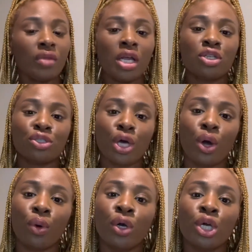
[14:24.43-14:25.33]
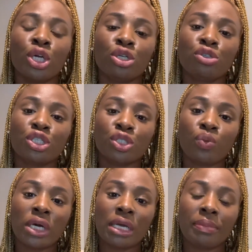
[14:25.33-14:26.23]
So you just
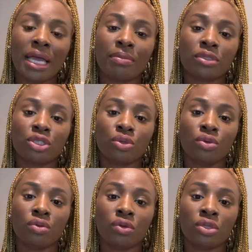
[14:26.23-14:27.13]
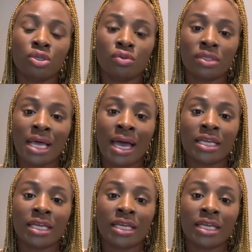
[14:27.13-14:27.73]
want to be able to use that.